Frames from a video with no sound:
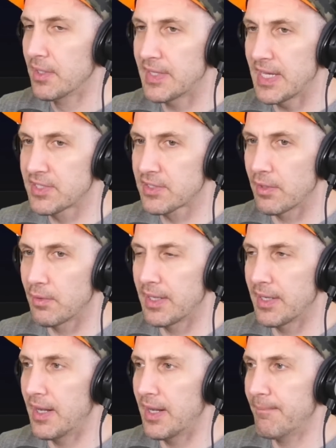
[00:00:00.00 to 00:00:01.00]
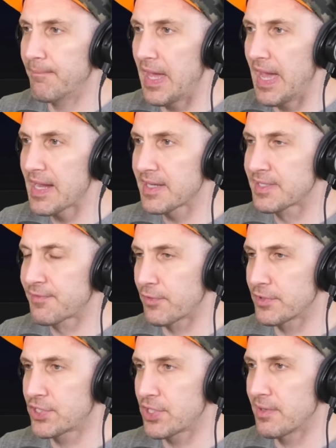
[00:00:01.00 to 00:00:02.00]
That's a good one. Um, X
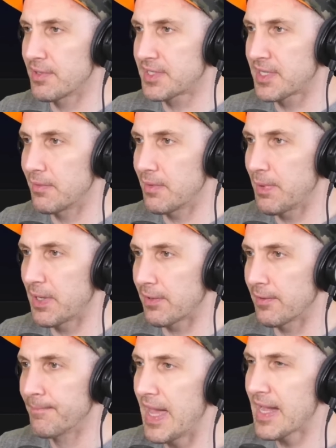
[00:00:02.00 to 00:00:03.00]
for sure is going to be bigger.